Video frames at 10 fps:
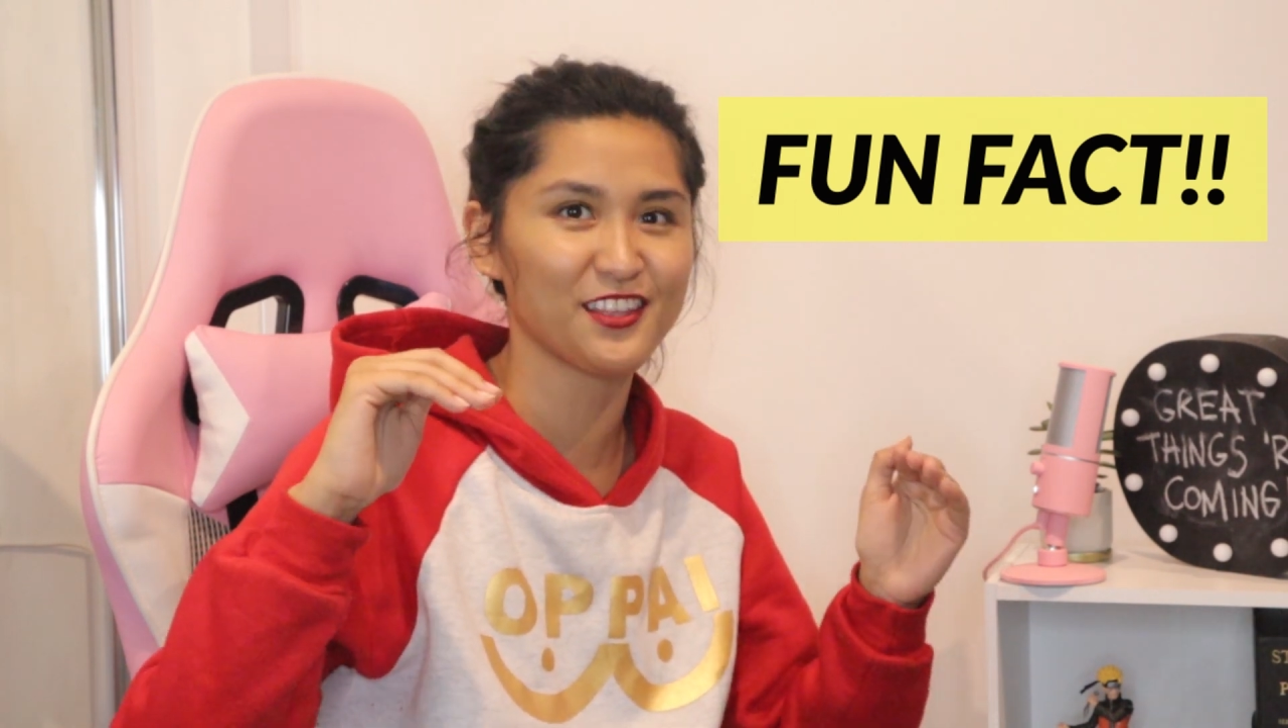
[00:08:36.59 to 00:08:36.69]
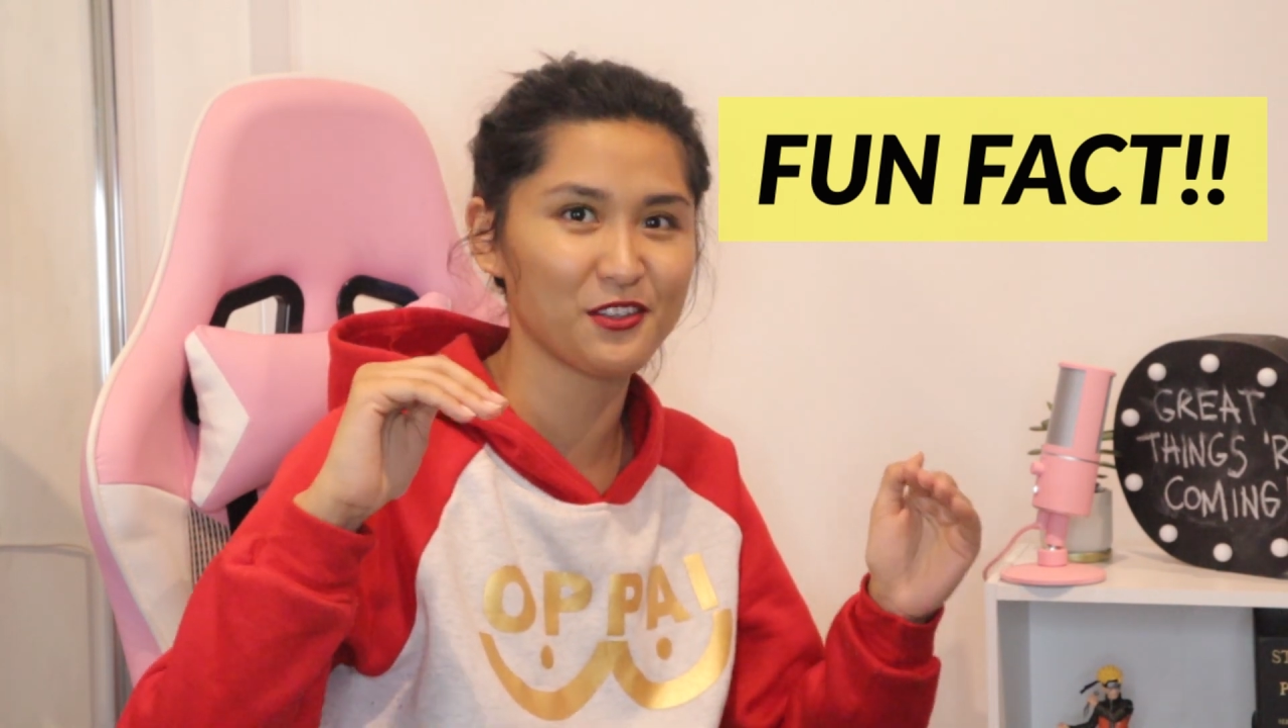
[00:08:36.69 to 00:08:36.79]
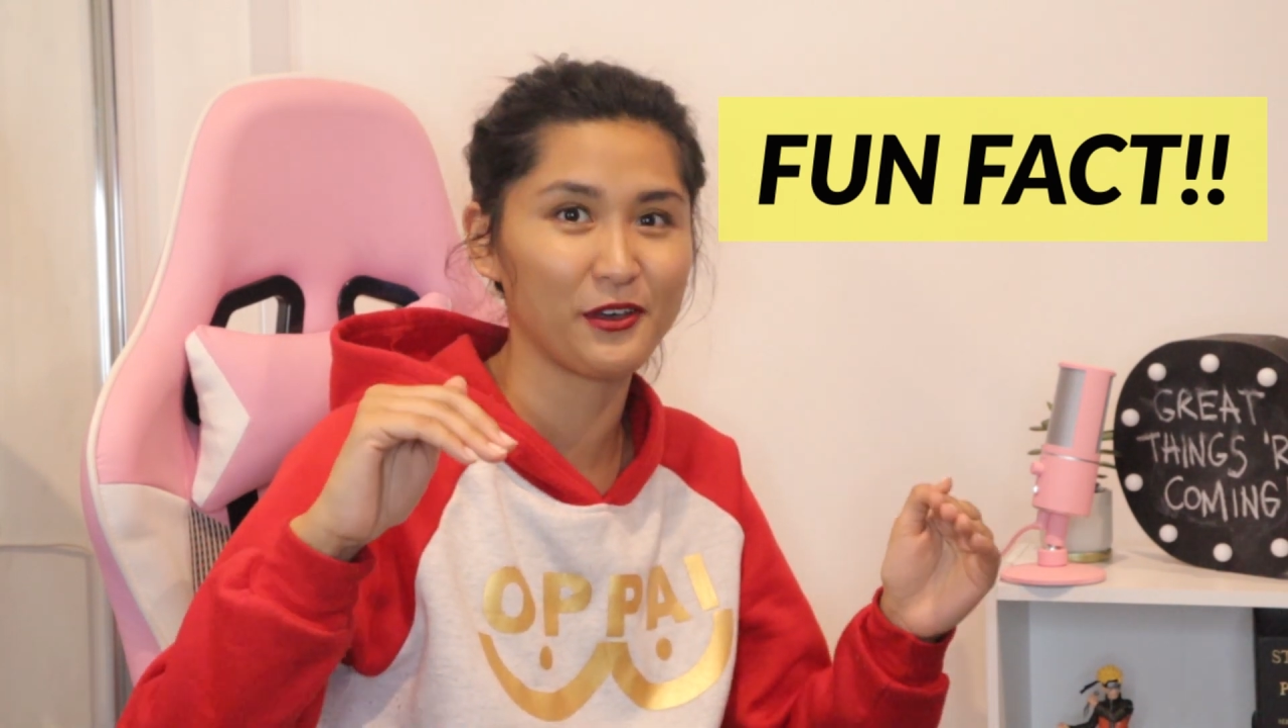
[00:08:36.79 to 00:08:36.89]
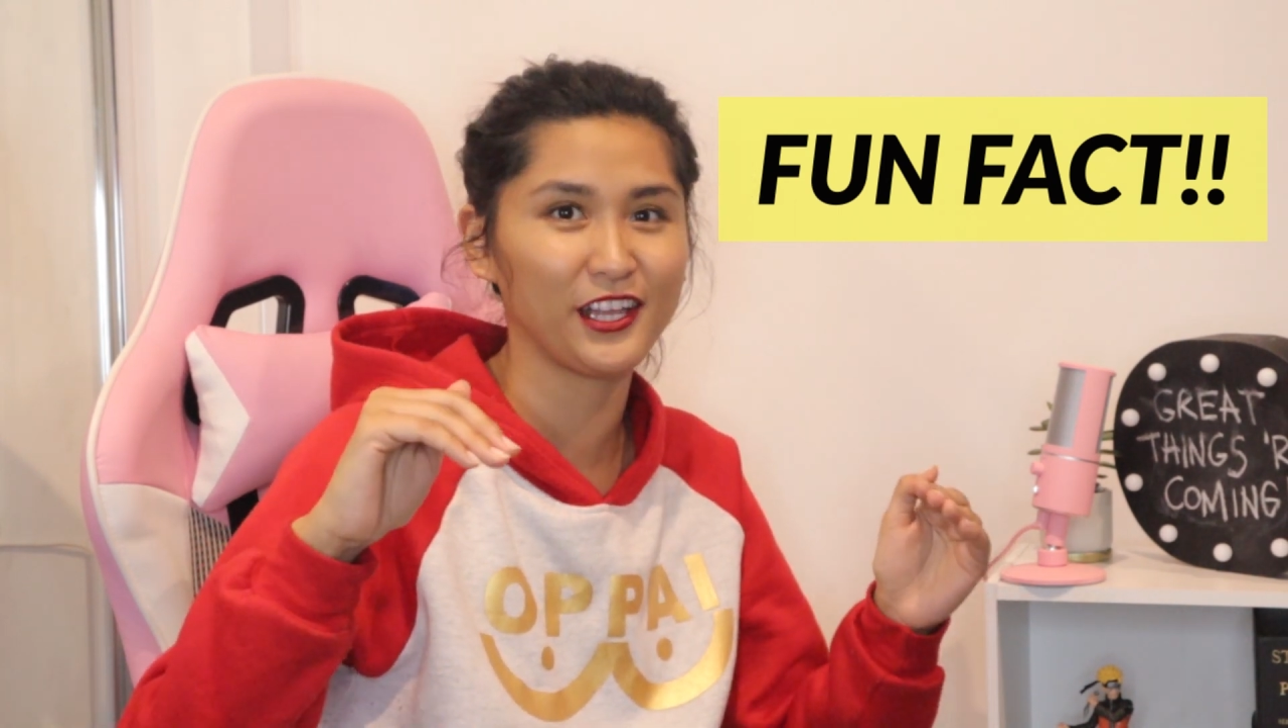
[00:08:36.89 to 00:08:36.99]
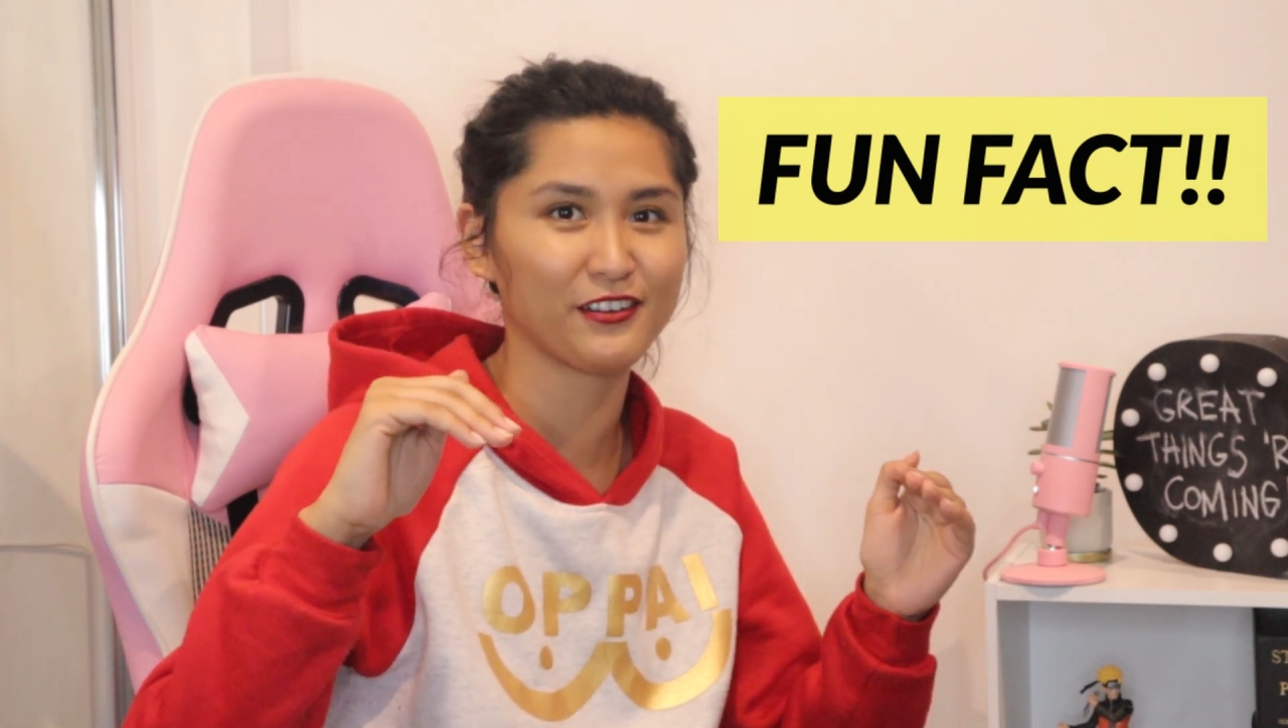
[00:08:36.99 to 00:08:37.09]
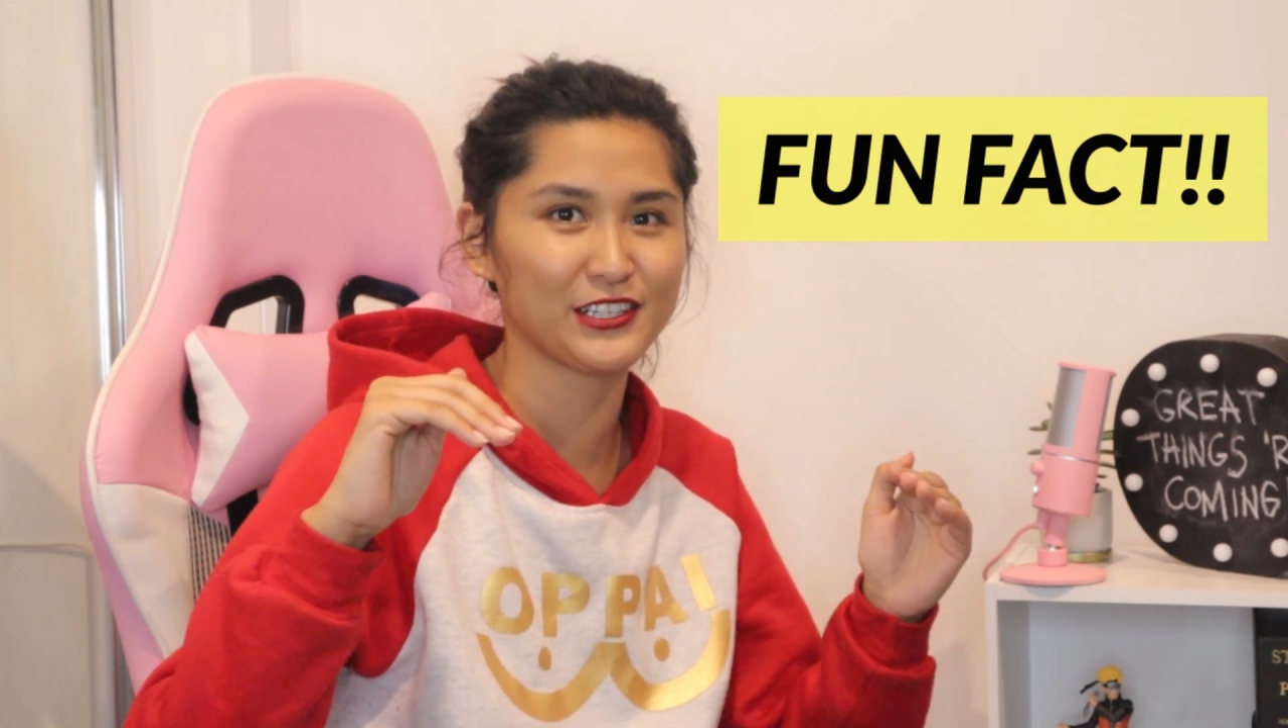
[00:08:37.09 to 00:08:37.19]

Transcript: and Noel